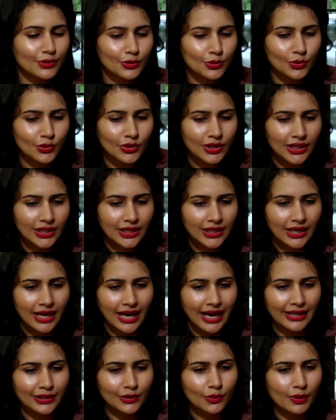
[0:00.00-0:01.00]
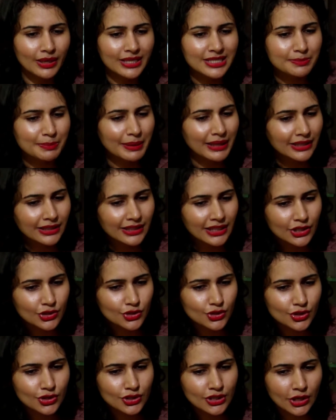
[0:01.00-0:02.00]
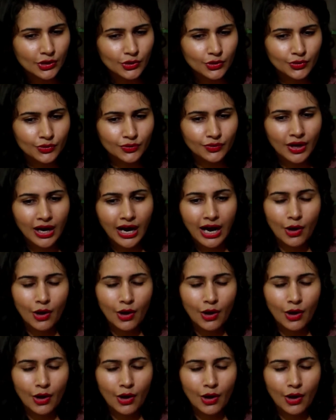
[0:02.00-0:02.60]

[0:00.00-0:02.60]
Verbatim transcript: no expectations out of